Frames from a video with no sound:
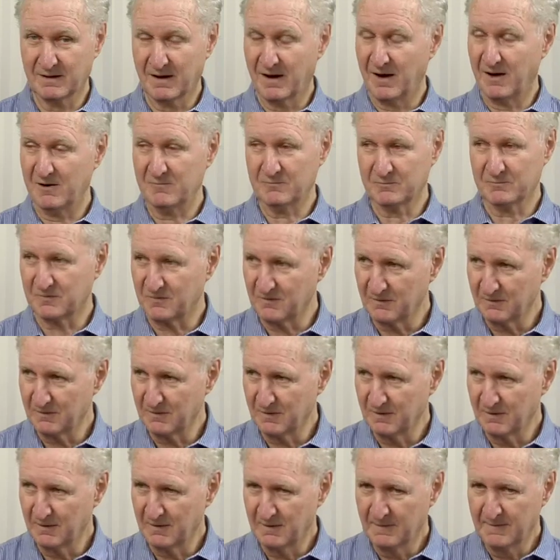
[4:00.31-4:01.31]
hoped,
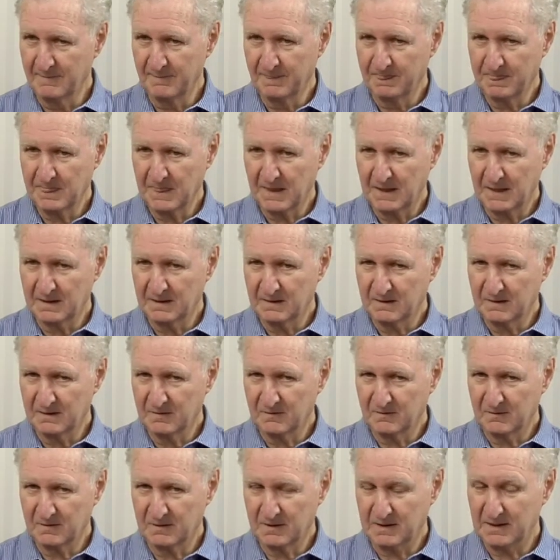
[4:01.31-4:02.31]

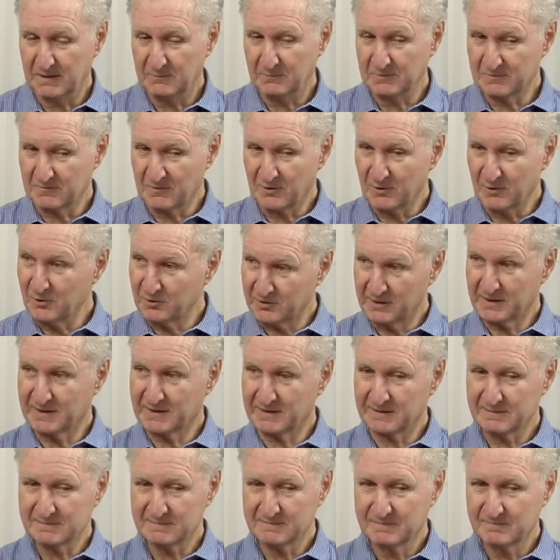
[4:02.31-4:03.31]
he was
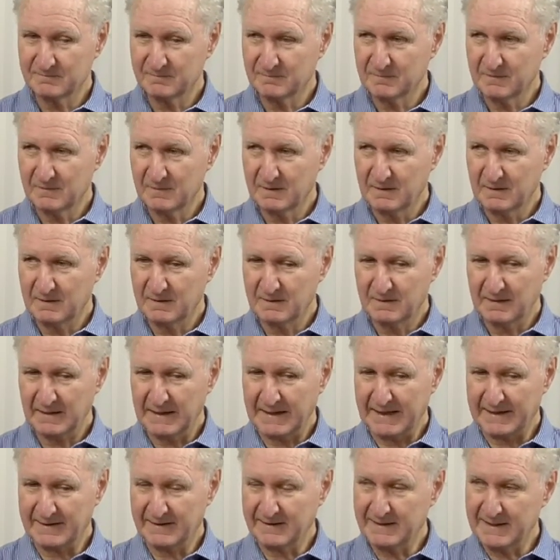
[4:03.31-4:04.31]
looking
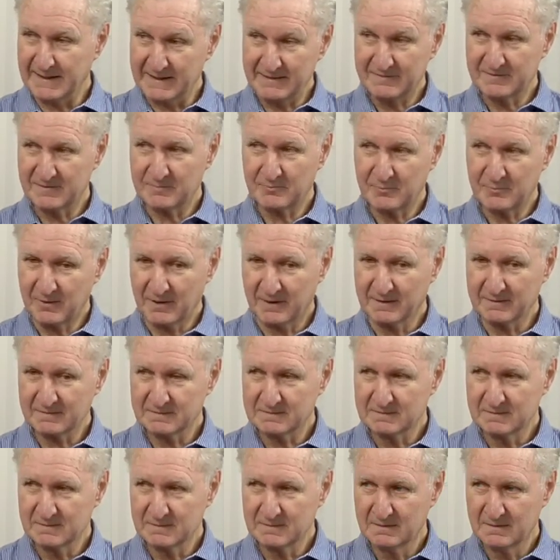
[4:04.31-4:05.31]
at an
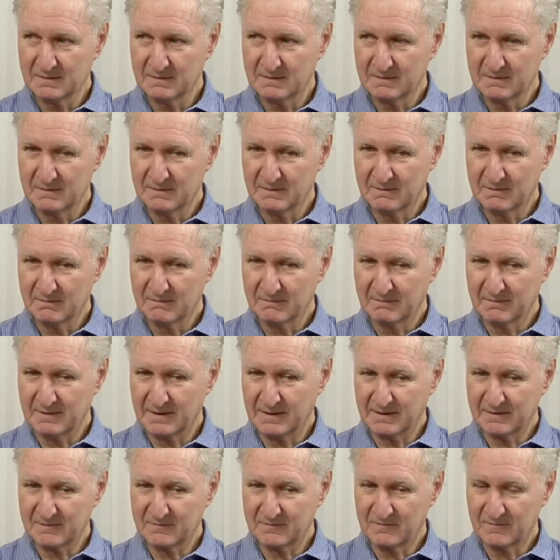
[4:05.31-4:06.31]
enterprise
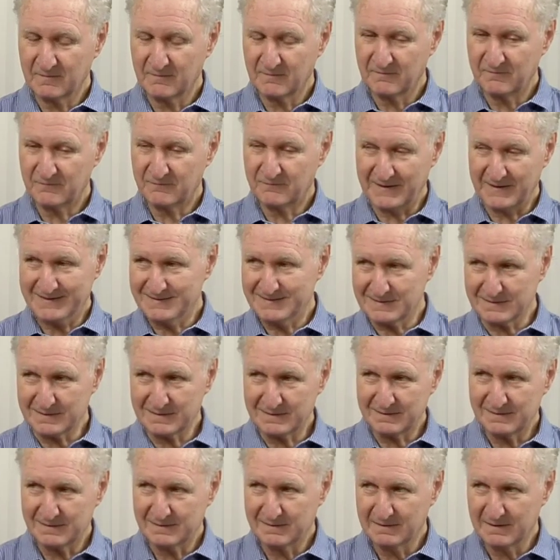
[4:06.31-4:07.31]
that is
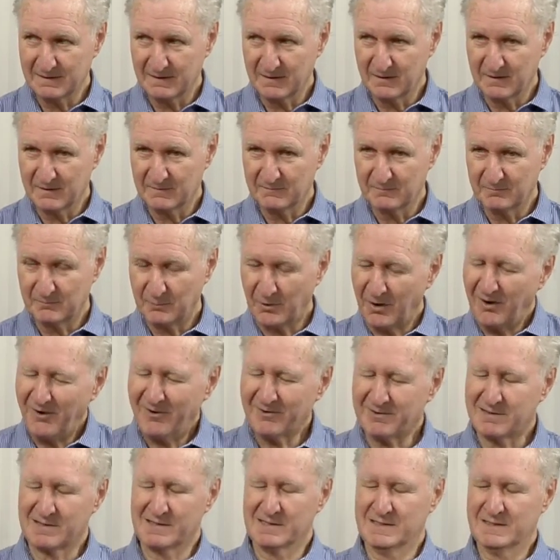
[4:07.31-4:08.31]
funded
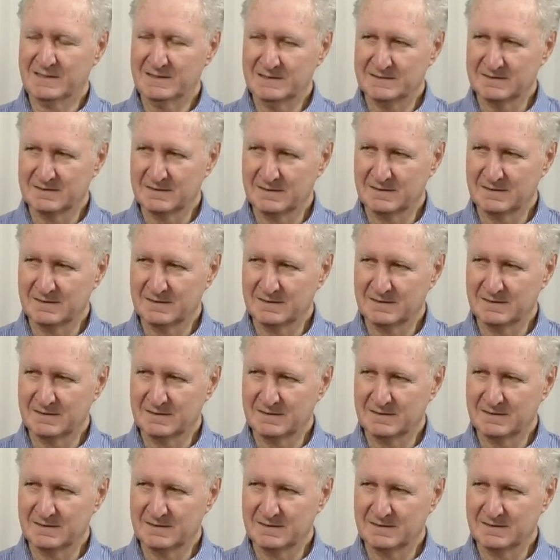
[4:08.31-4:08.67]
partly